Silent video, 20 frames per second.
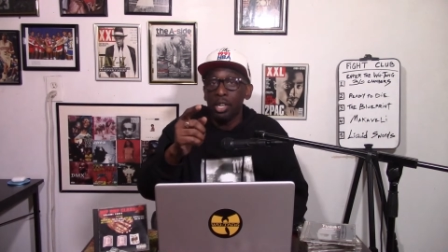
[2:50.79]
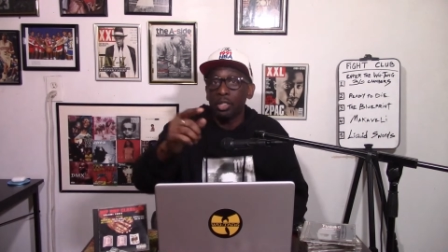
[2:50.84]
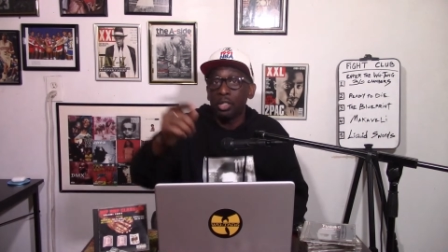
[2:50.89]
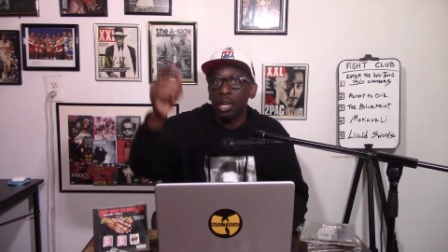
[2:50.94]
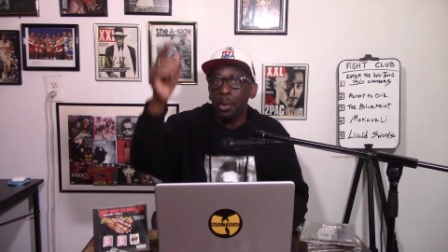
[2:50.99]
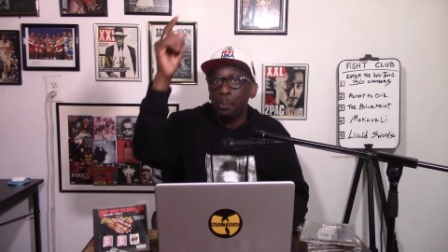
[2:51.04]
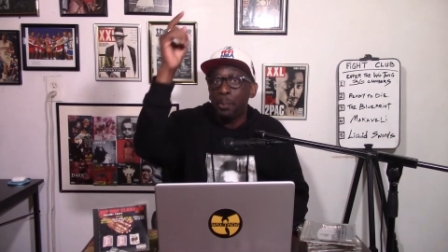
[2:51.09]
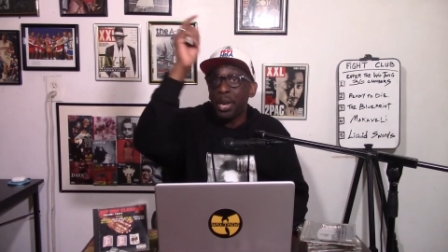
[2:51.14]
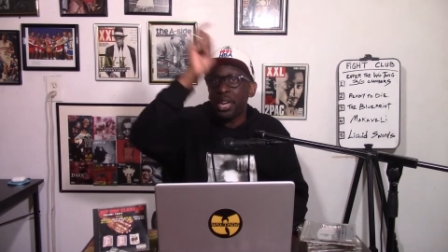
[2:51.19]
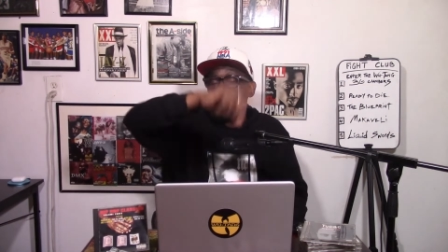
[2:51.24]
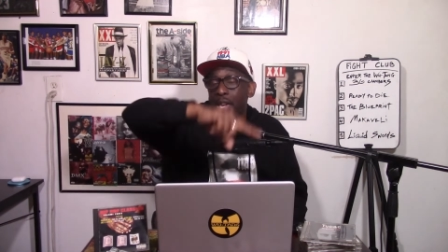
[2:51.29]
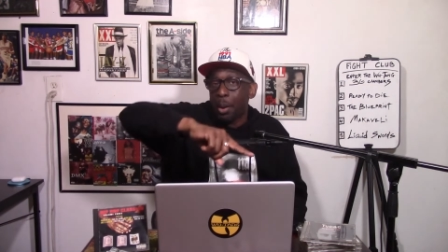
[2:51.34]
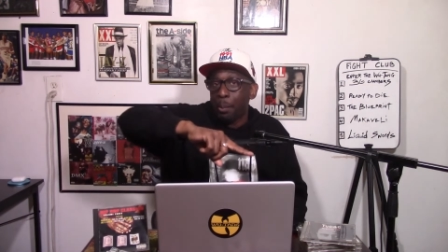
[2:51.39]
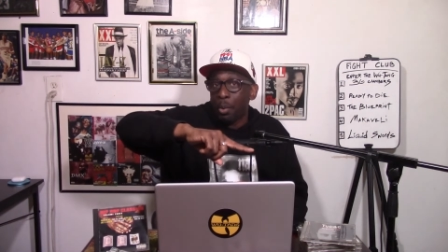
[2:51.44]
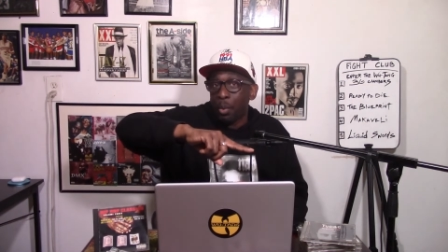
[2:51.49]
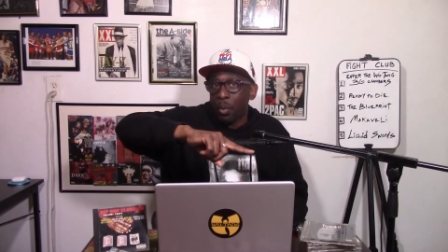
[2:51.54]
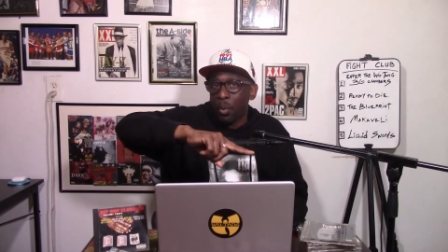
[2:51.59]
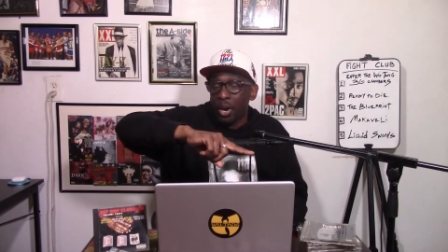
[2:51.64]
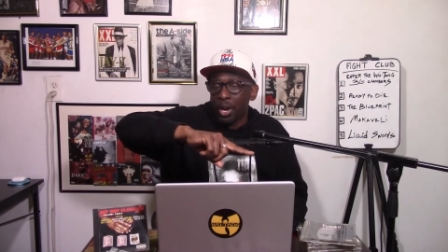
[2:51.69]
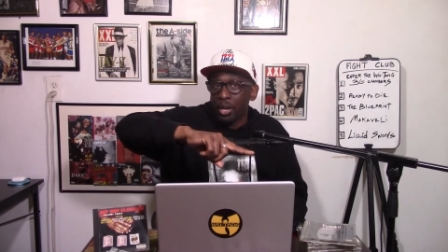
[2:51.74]
So it peaked
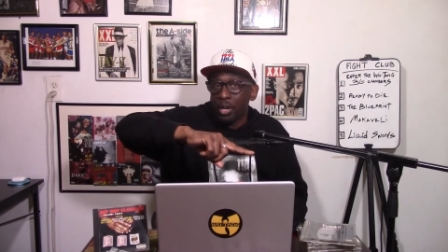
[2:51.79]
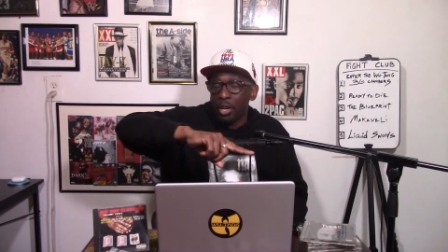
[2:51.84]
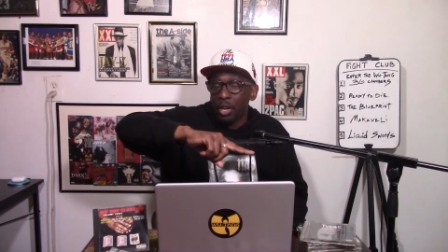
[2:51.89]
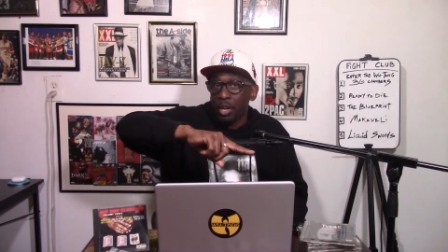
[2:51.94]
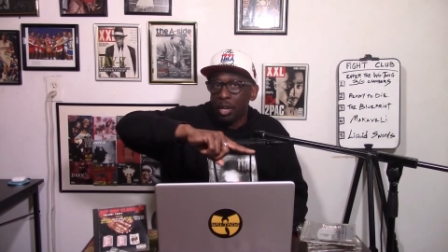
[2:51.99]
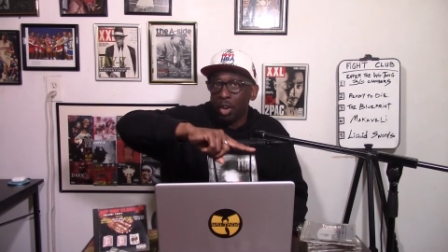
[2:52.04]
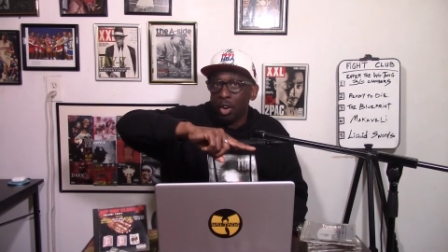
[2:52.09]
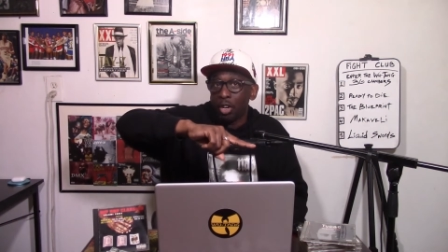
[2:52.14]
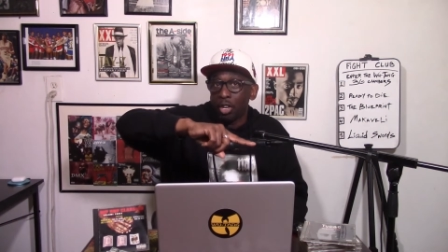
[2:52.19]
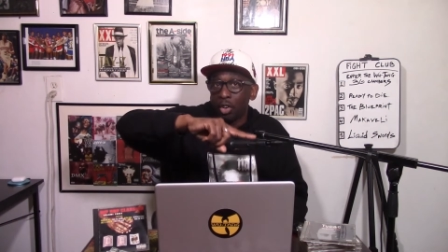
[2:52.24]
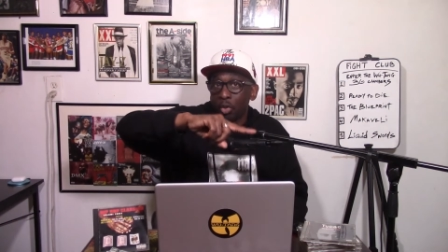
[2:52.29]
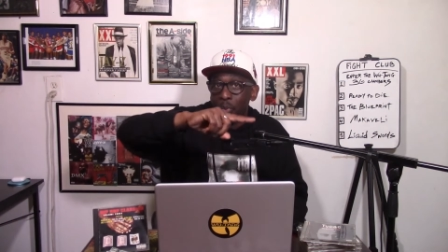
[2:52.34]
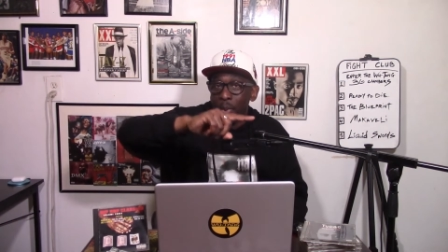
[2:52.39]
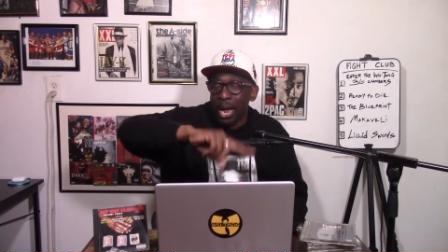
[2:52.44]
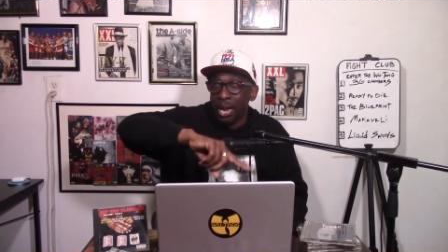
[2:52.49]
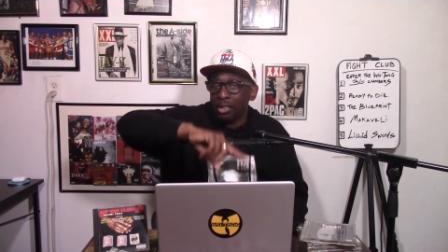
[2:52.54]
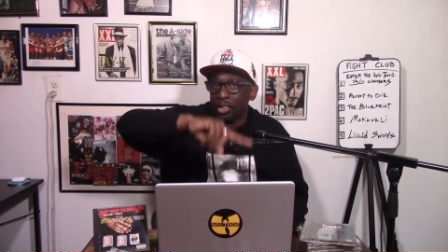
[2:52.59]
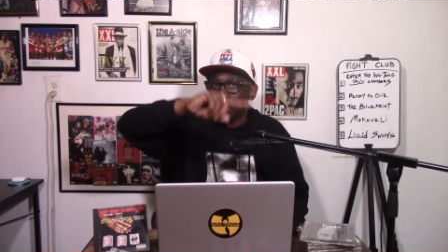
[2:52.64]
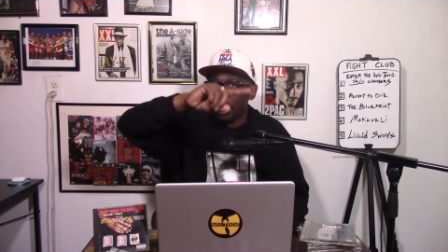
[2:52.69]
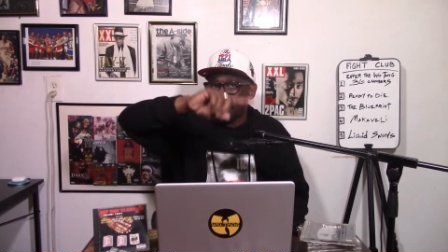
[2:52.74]
number one on the
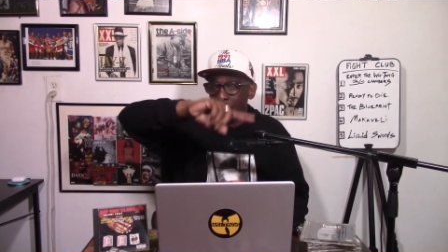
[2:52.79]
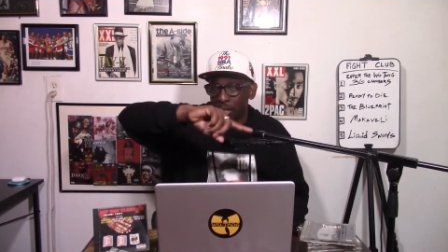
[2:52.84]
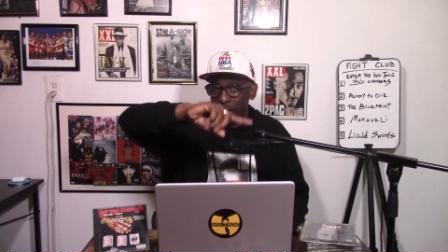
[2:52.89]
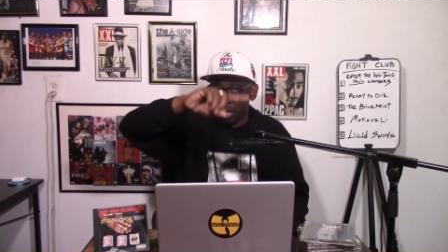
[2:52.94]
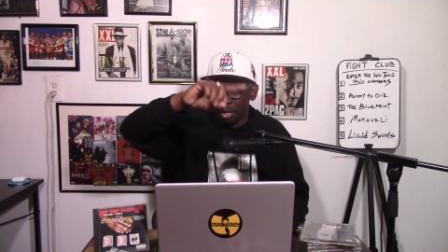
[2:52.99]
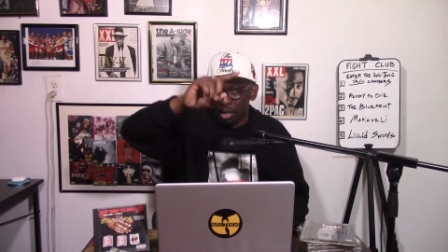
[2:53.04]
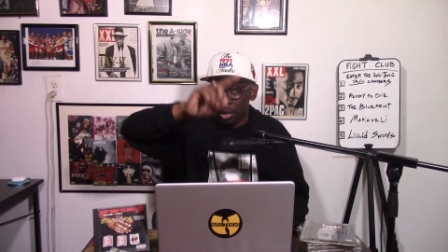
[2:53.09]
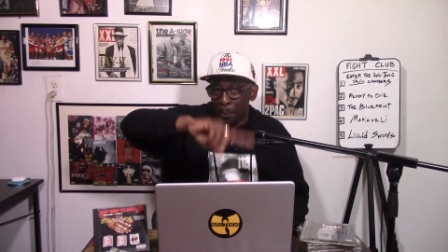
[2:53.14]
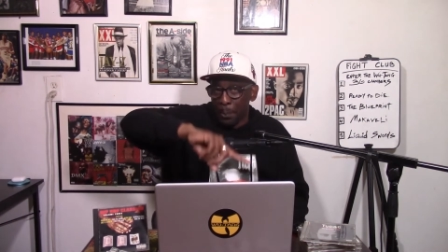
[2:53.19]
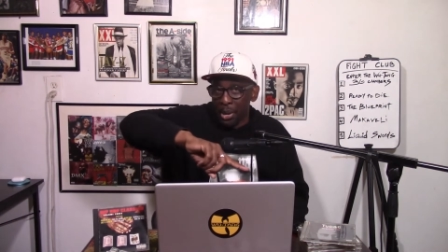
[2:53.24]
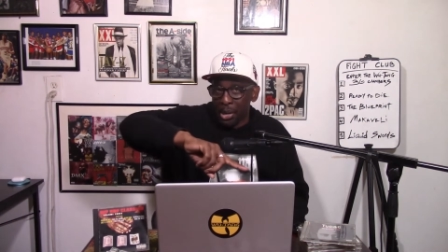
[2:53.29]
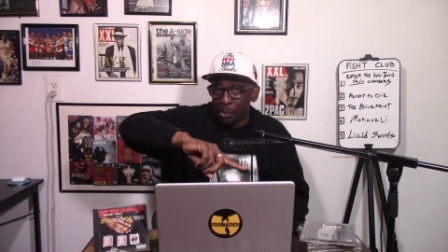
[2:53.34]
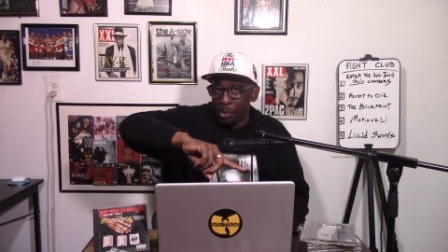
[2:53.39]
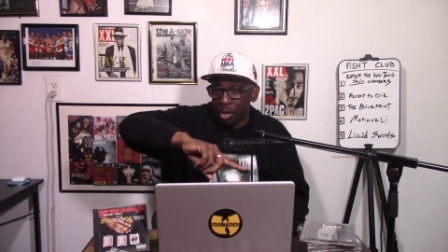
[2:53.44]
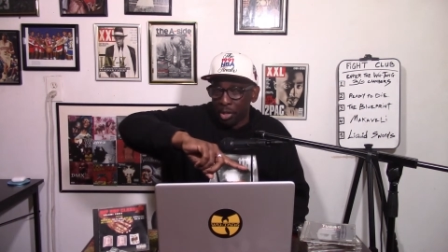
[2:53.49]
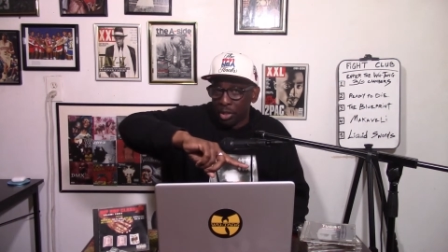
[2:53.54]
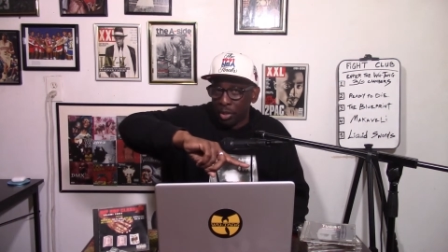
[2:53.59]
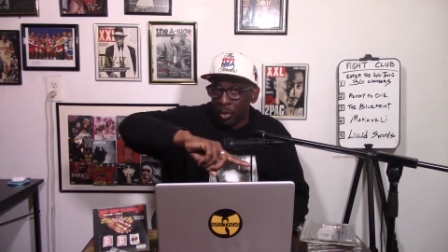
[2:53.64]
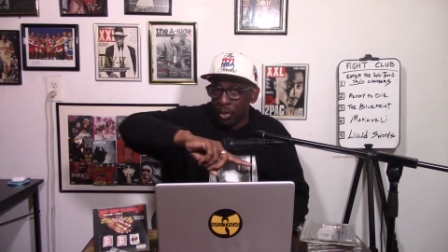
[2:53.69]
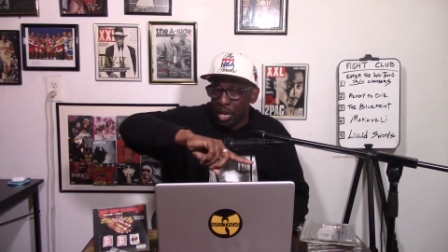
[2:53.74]
rat on the, on the
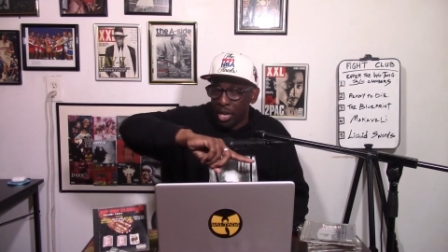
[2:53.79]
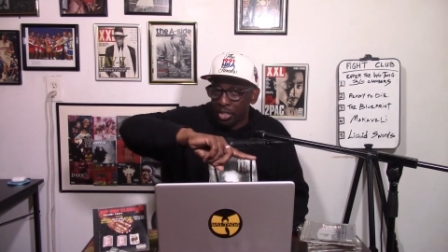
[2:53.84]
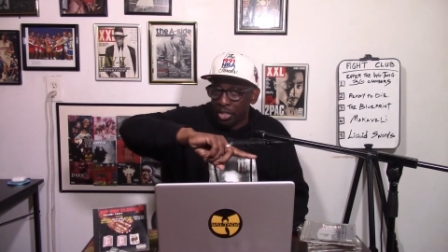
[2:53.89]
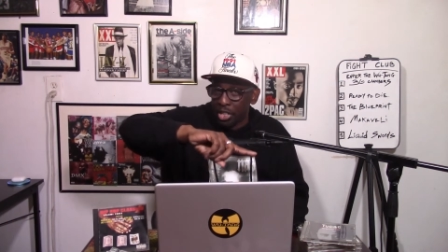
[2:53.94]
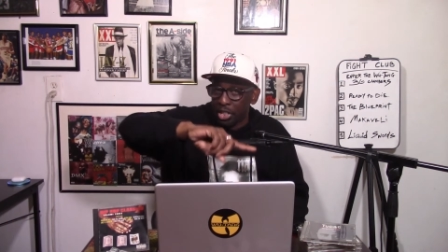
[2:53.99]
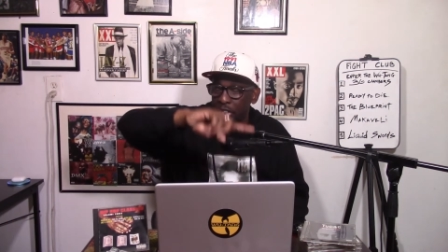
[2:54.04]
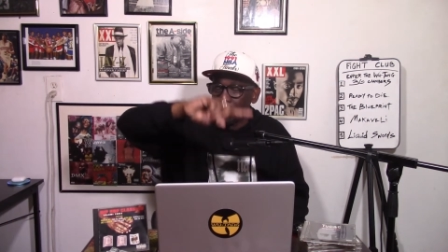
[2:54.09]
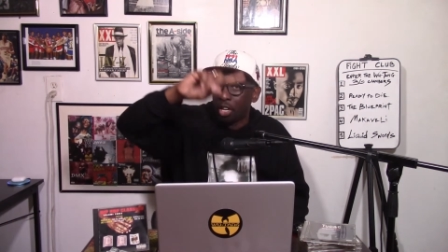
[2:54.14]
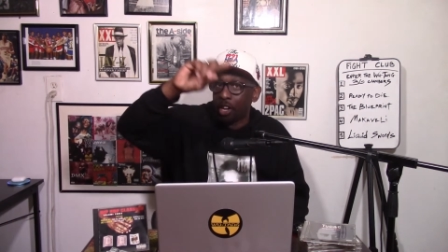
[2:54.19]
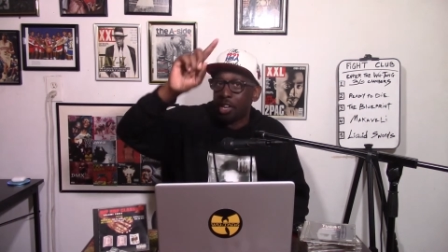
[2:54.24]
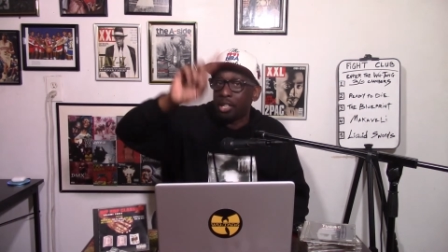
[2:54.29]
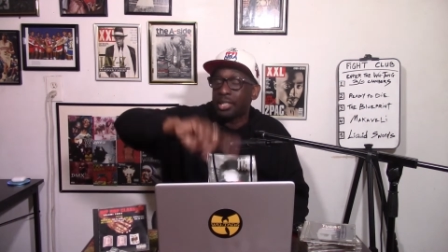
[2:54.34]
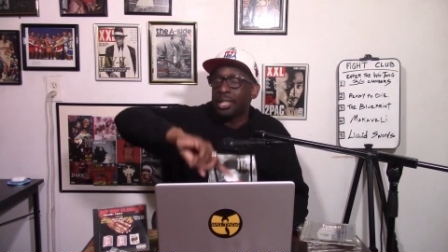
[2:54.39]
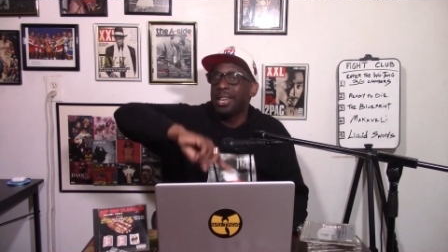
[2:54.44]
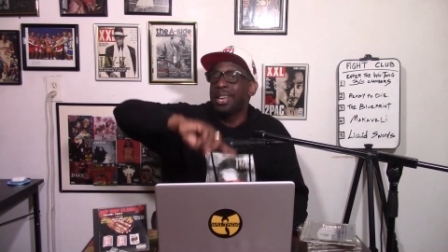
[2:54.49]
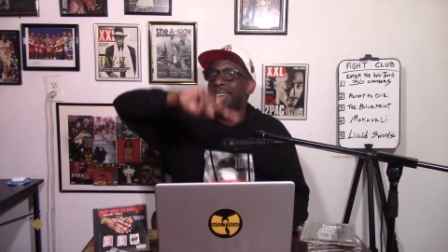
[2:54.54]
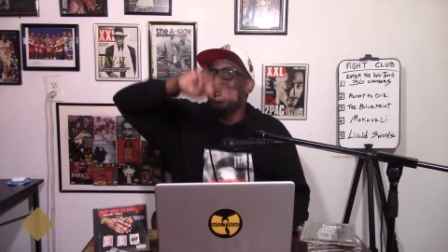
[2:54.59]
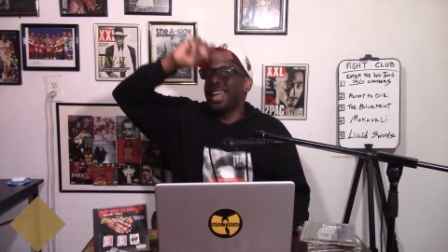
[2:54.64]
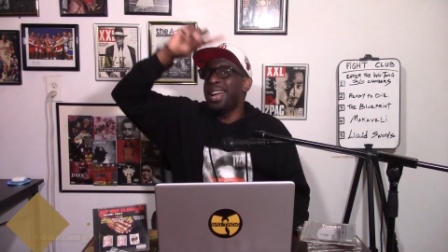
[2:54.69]
Billboard 200 charts,